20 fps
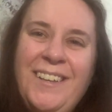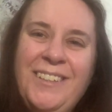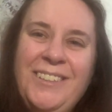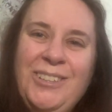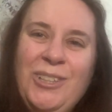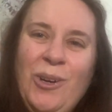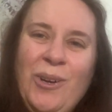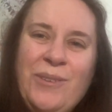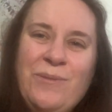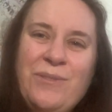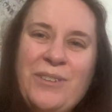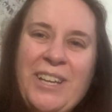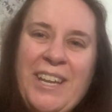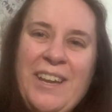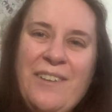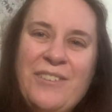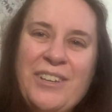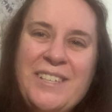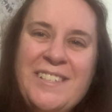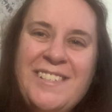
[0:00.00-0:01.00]
Lord,
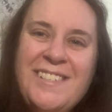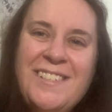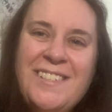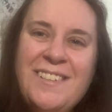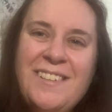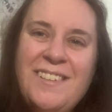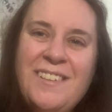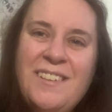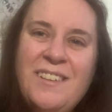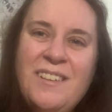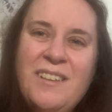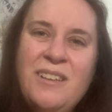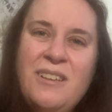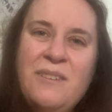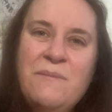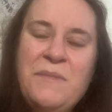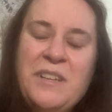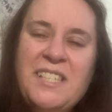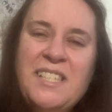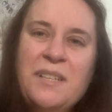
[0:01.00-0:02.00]
forgive us.
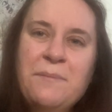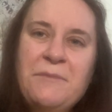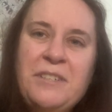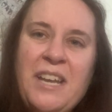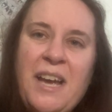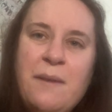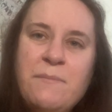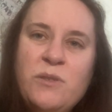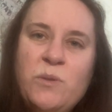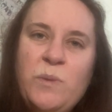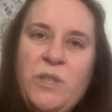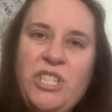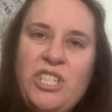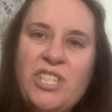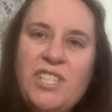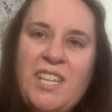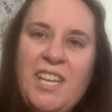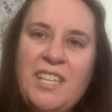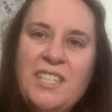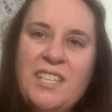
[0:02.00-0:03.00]
But sometimes we
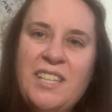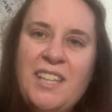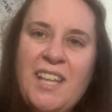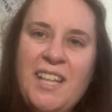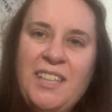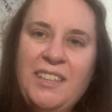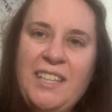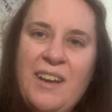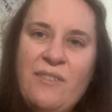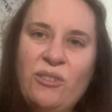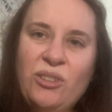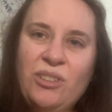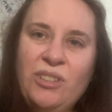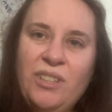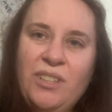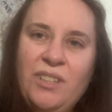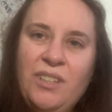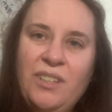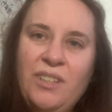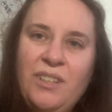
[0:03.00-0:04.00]
just get to that level.
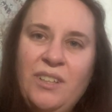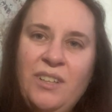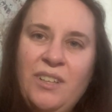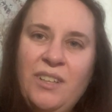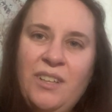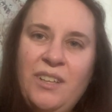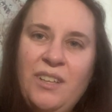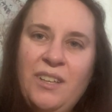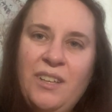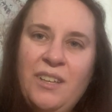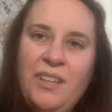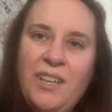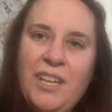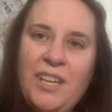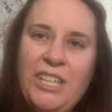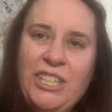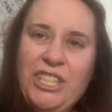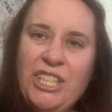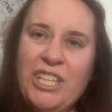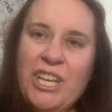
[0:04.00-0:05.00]

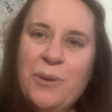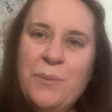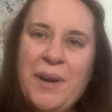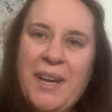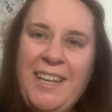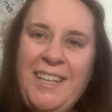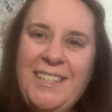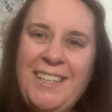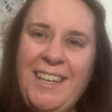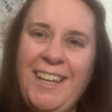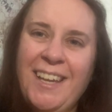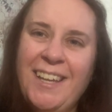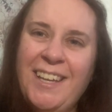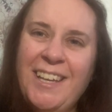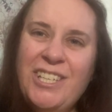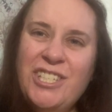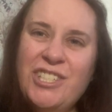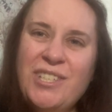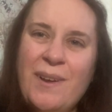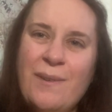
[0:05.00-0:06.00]
And you know what he did?
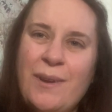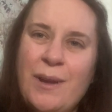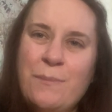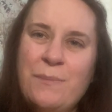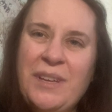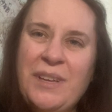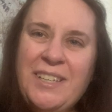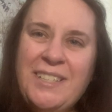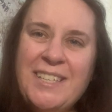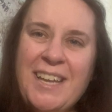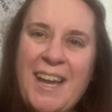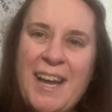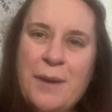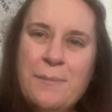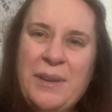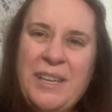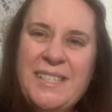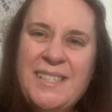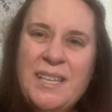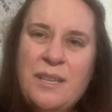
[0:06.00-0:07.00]
He showed up big time.
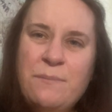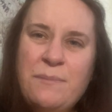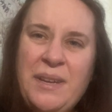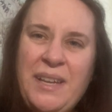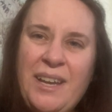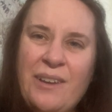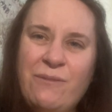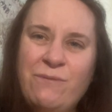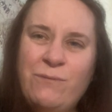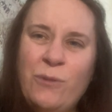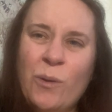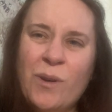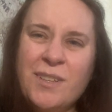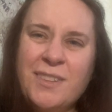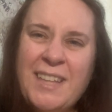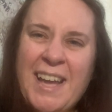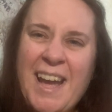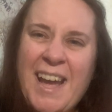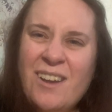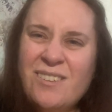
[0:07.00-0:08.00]
He sent me a
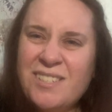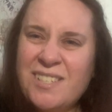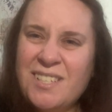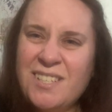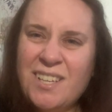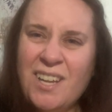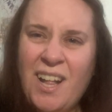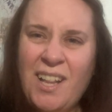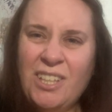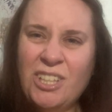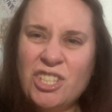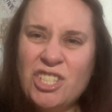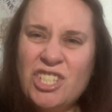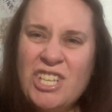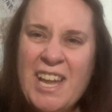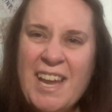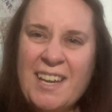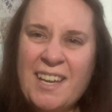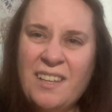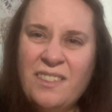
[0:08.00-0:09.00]

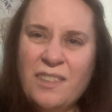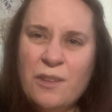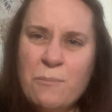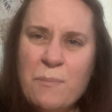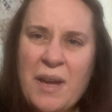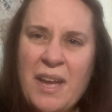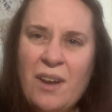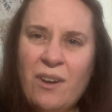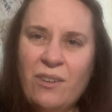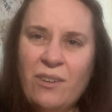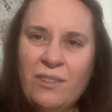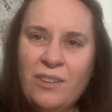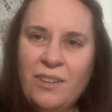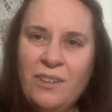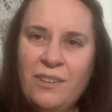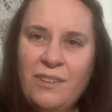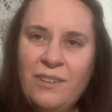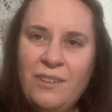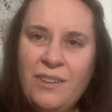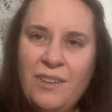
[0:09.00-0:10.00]
$4,000 check in the mail.
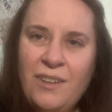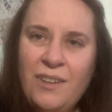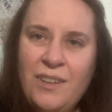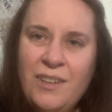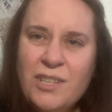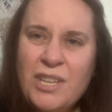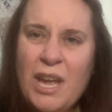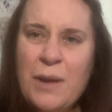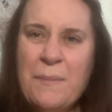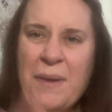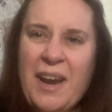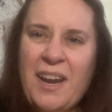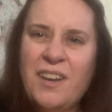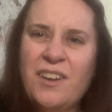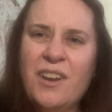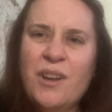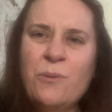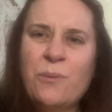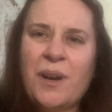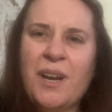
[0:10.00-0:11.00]
Came out
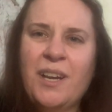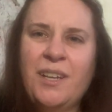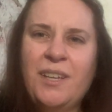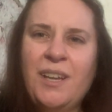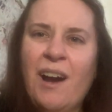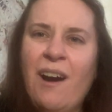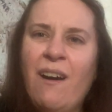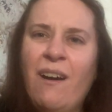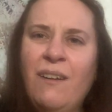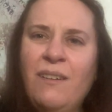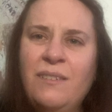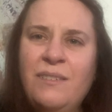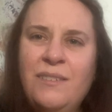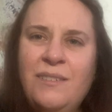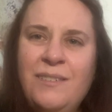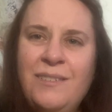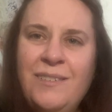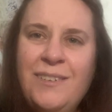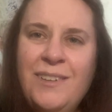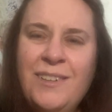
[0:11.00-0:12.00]
of nowhere, y'all.
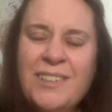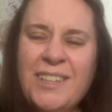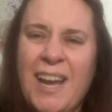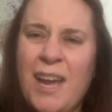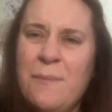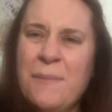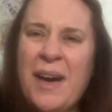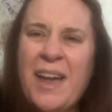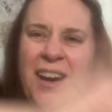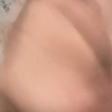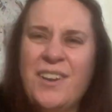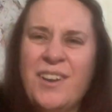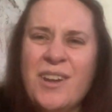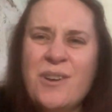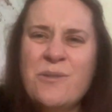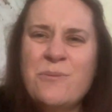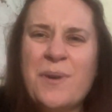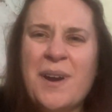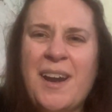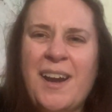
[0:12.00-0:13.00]
Came out of
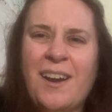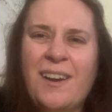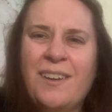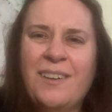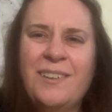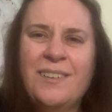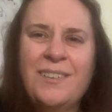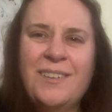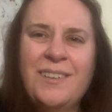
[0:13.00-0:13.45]
nowhere.